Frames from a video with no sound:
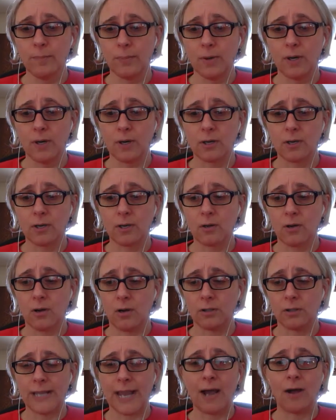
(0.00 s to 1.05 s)
book
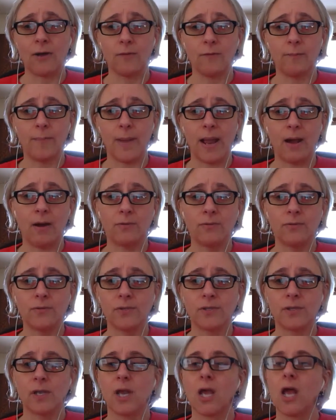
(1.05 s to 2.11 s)
called Out of
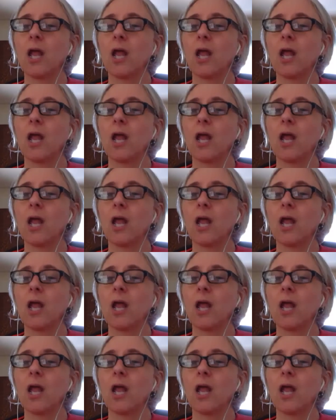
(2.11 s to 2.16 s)
Bounds.